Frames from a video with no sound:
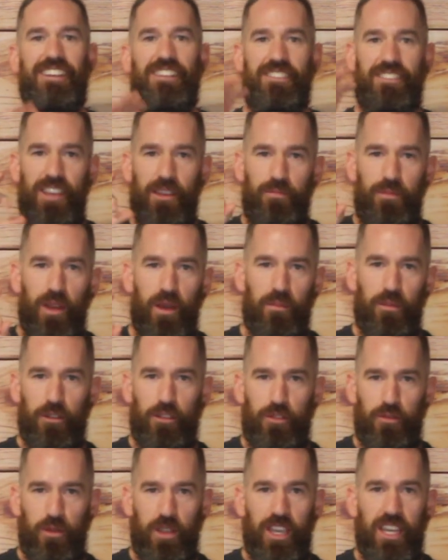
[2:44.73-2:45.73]
Tip number
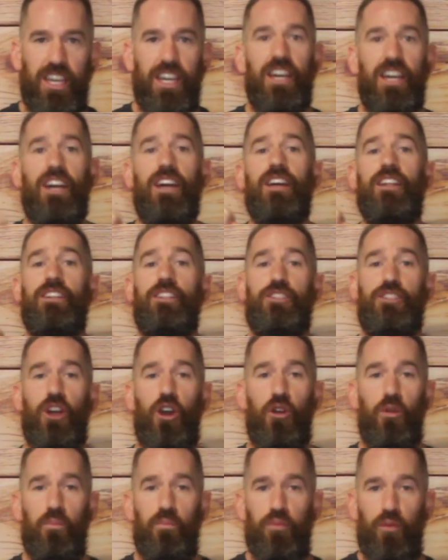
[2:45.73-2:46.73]
3,
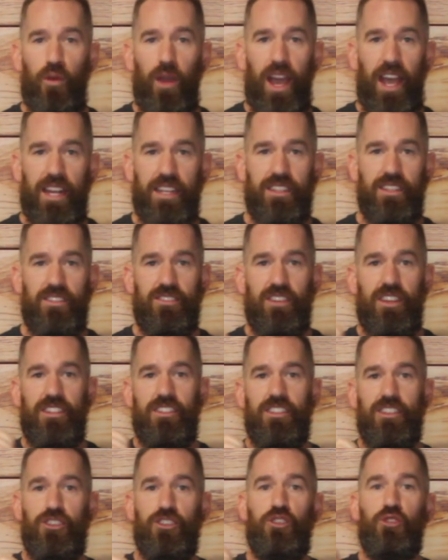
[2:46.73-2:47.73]
don't practice
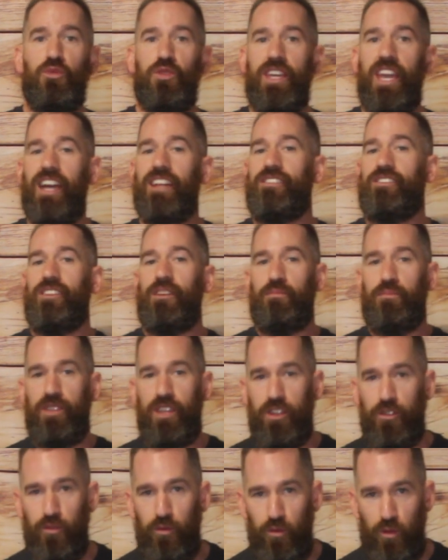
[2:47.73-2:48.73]
until you get
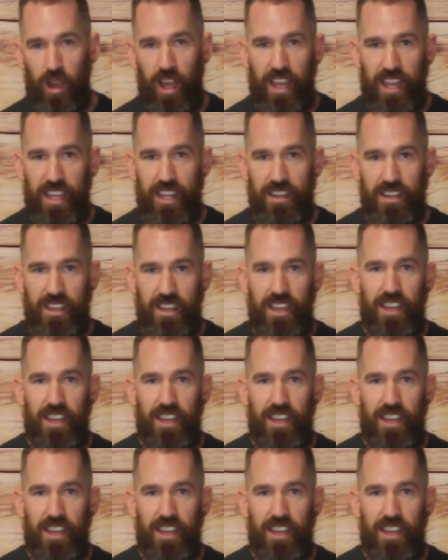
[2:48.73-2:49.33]
something right.